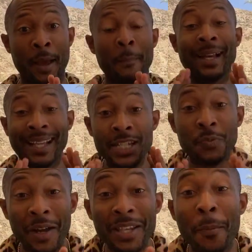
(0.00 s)
But guess
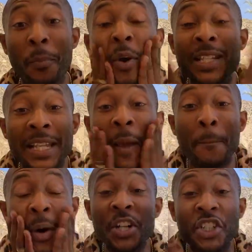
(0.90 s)
what? Your boy is getting
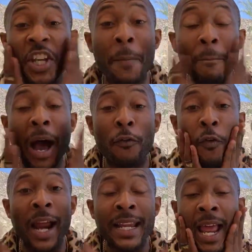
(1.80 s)
punched in the mouth
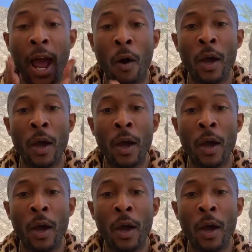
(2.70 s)
right now